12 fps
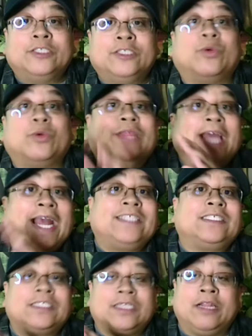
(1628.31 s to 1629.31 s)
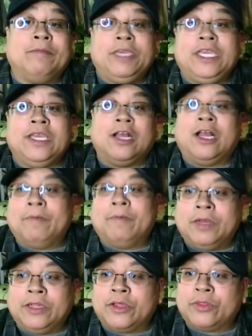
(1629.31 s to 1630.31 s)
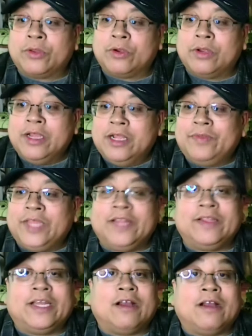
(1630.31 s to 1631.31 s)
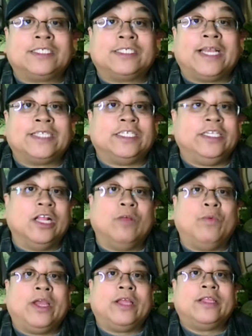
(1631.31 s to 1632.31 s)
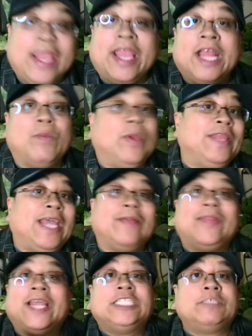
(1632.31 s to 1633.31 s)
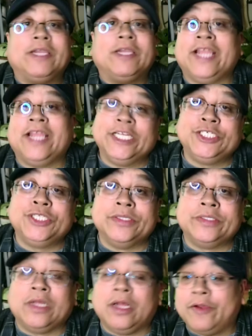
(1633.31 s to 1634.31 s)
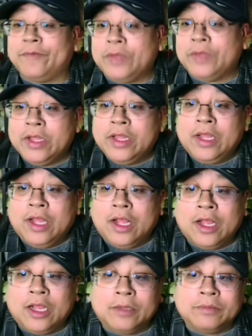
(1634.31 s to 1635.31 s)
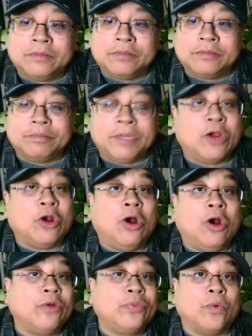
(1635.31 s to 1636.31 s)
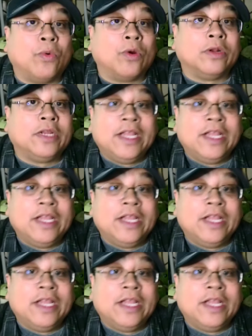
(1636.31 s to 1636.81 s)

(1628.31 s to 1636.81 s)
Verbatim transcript: So that's going to be um another thing that Asta has to deal with. And with that, the expectations of um Mayor Hawthorne